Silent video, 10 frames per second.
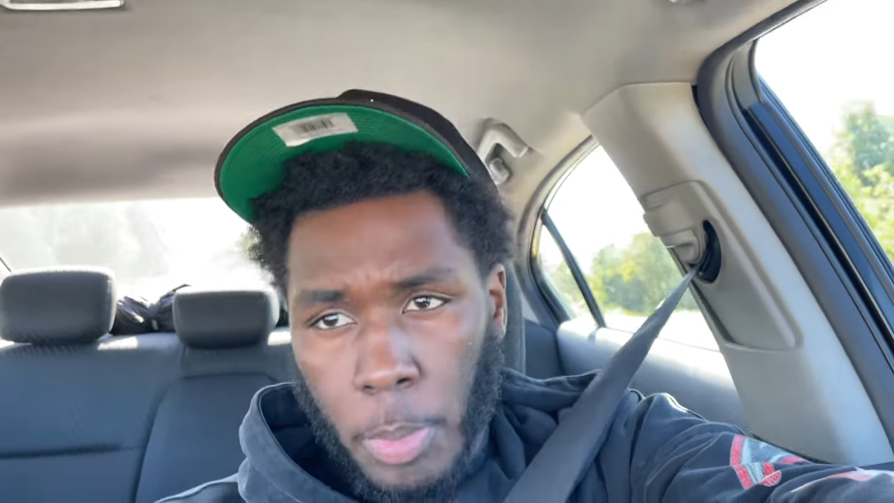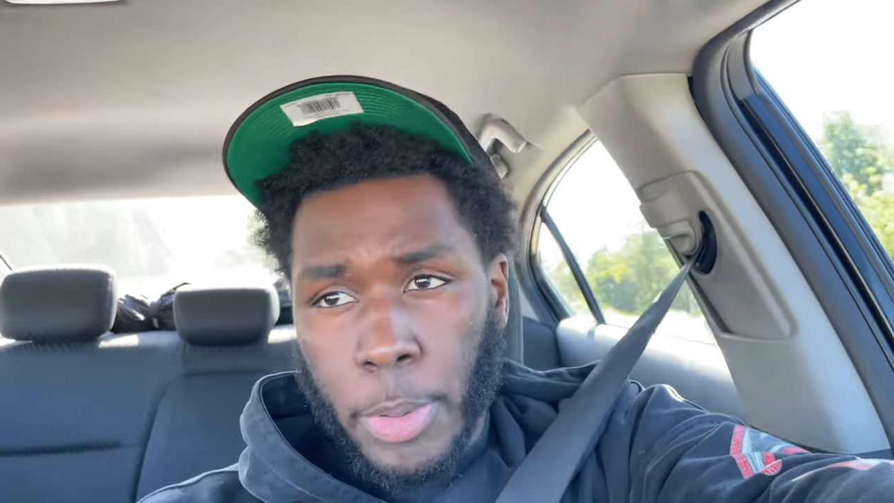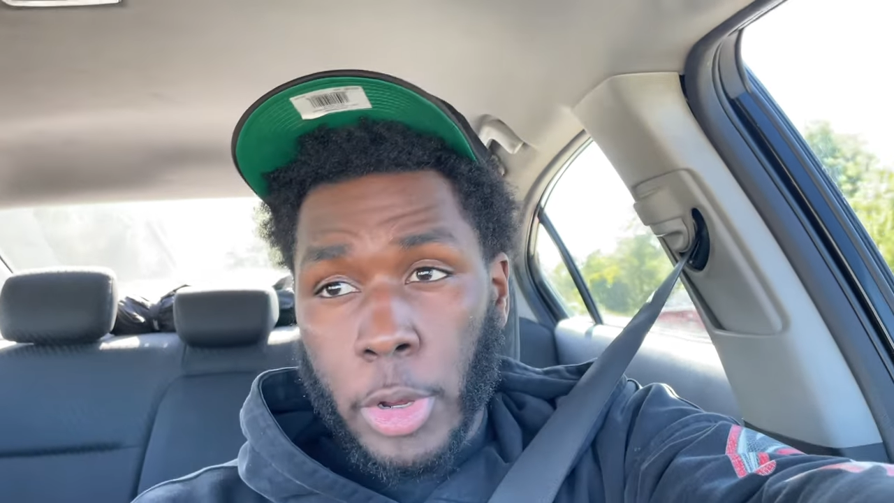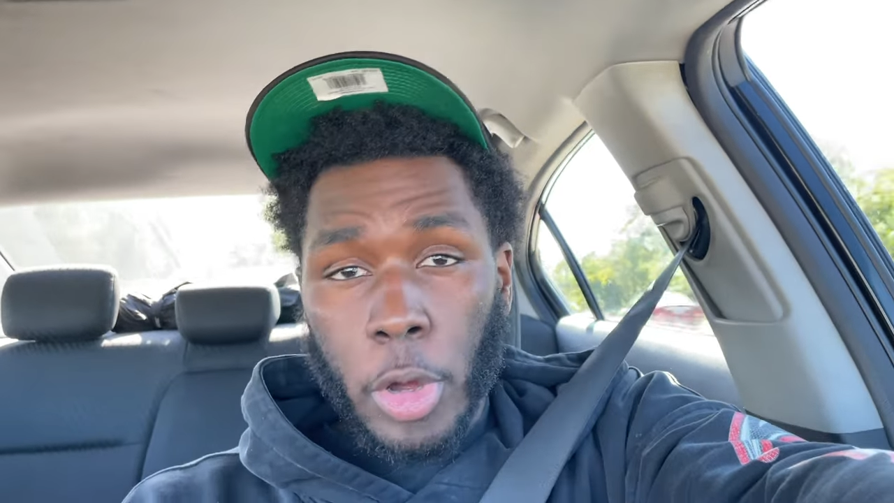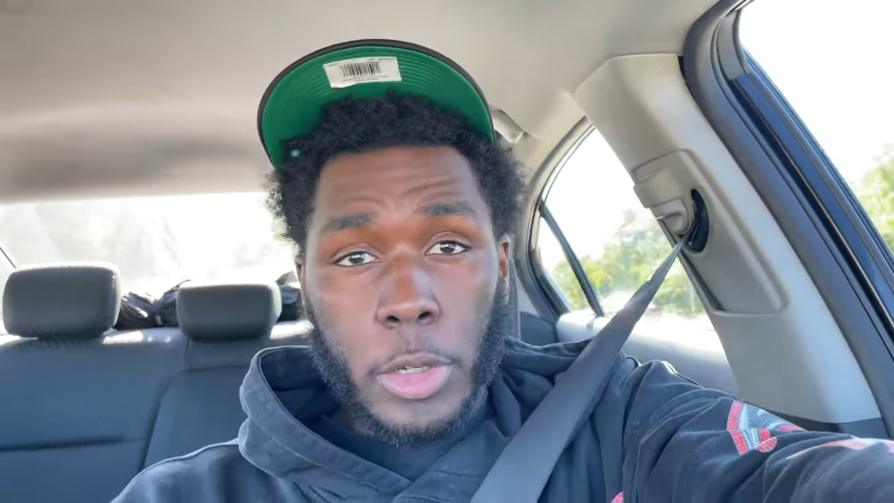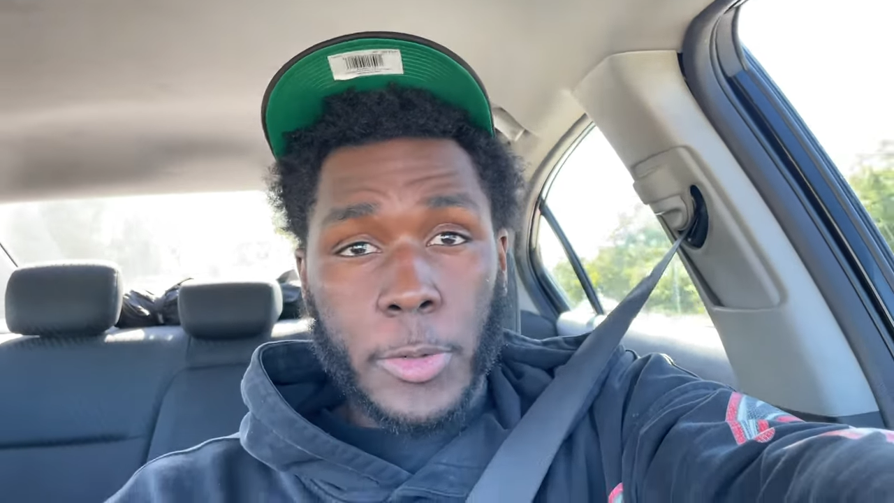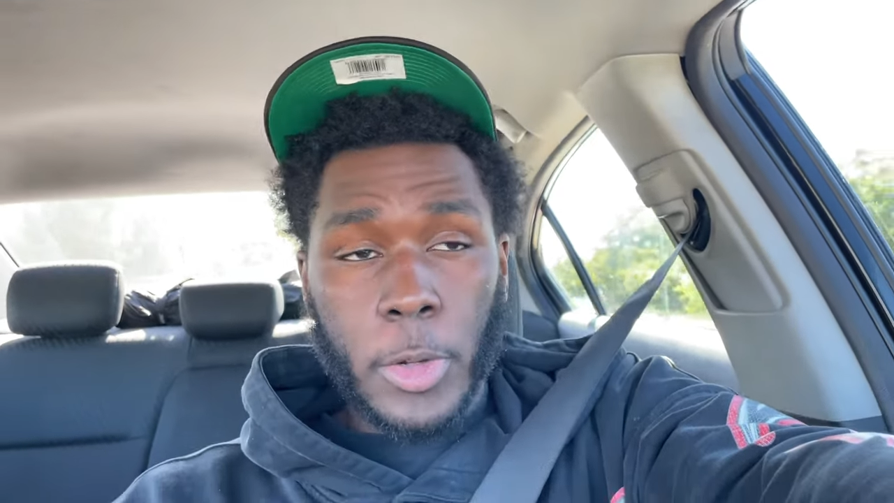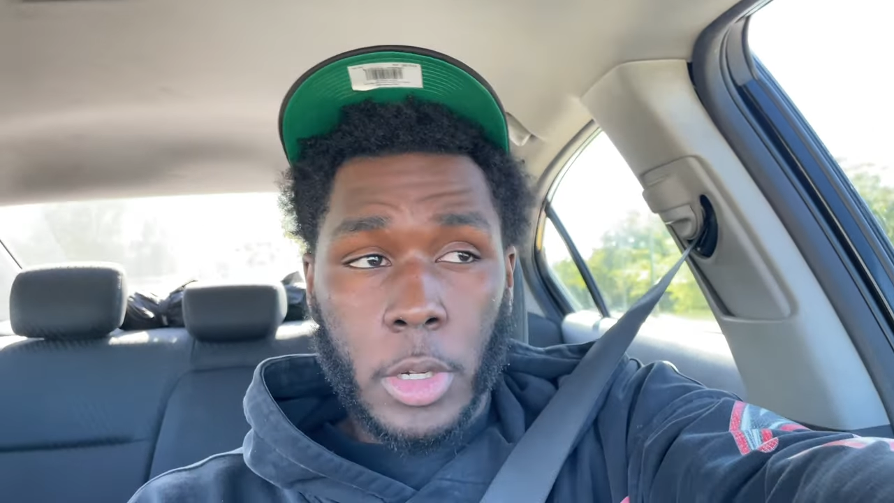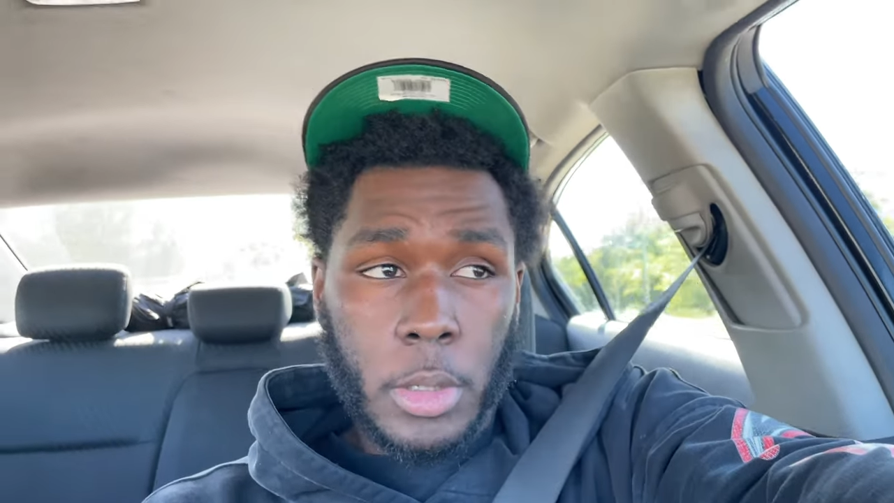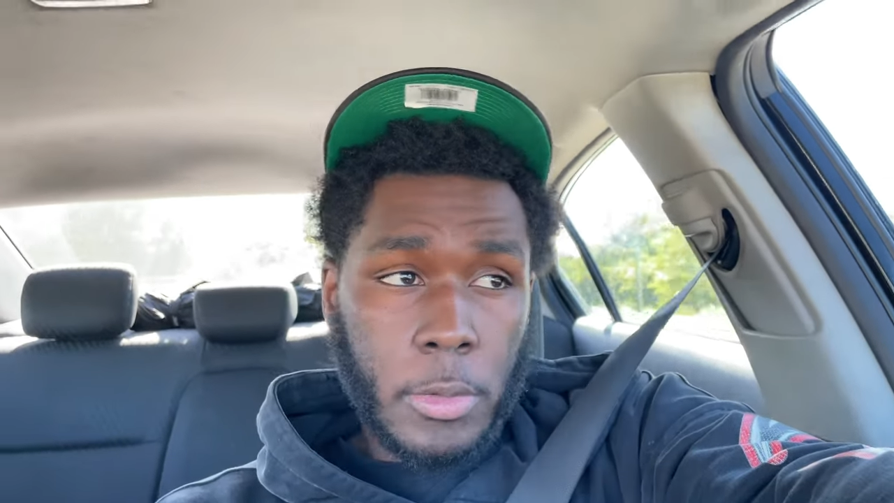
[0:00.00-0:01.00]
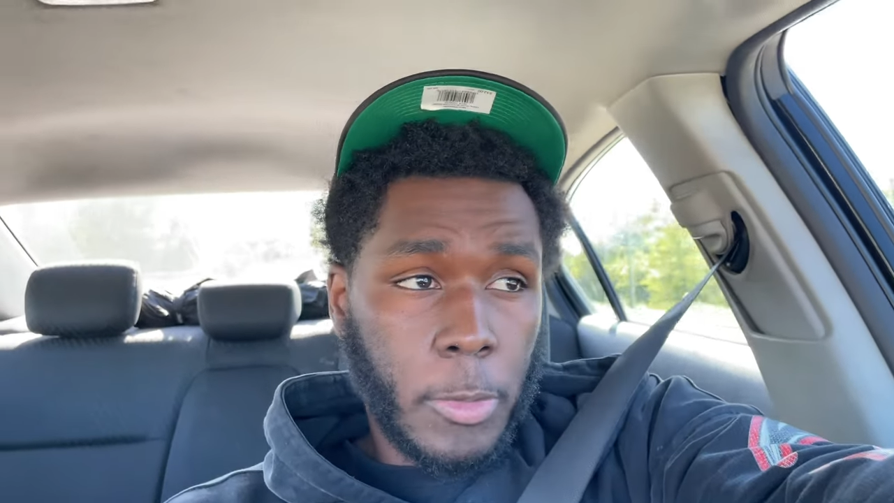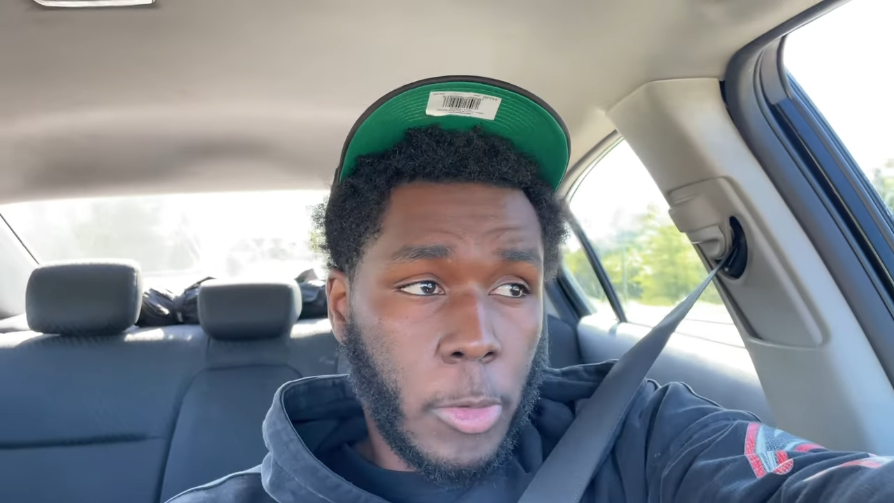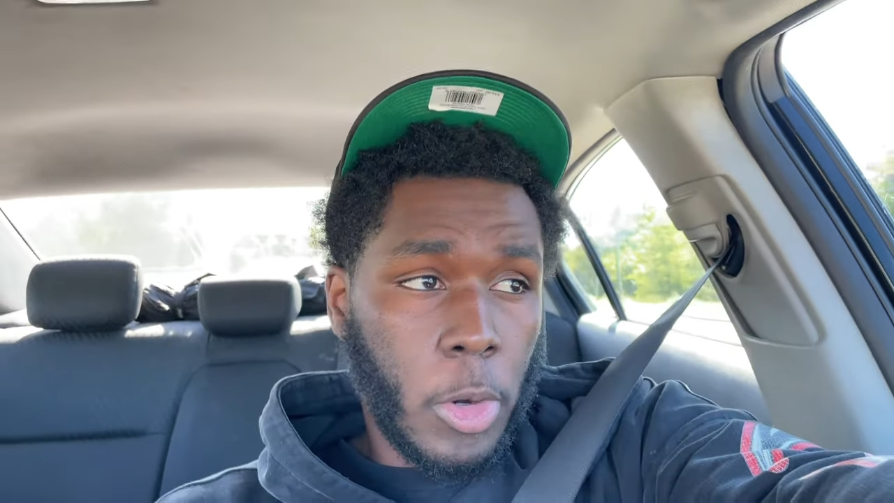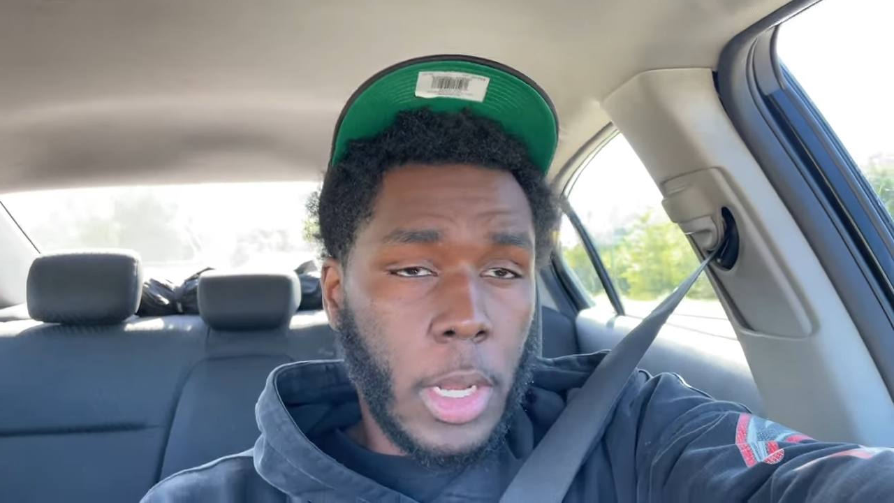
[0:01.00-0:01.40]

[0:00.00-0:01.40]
Pre-orders for a